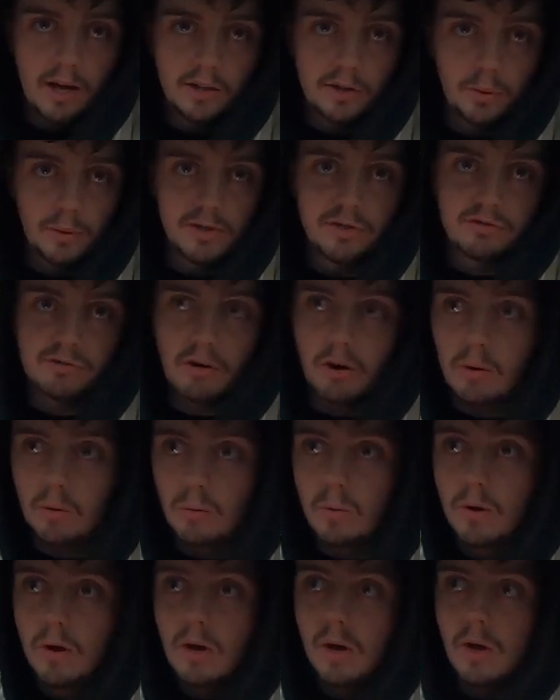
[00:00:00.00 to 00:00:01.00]
twin
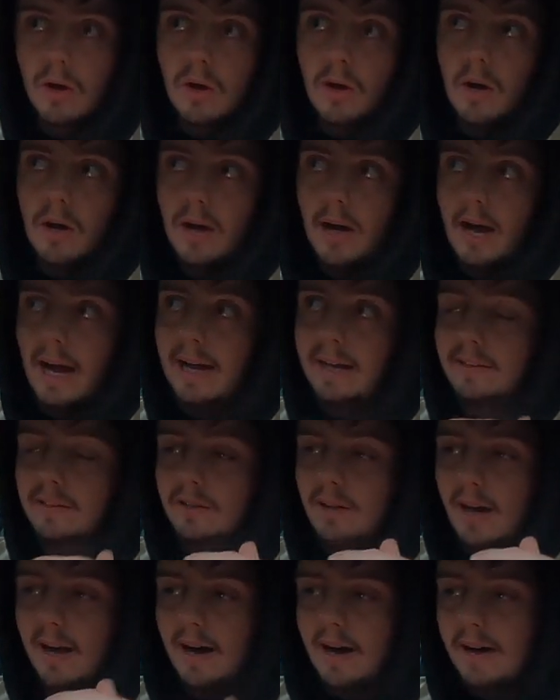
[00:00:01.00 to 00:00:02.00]
scroll,
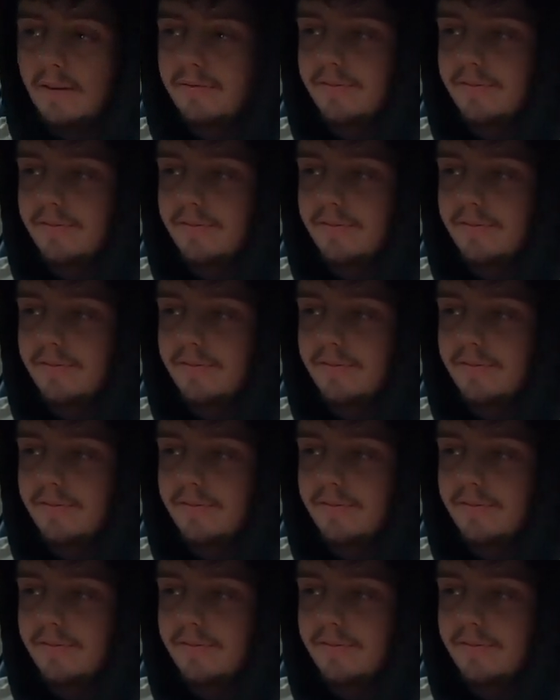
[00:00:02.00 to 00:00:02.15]
and I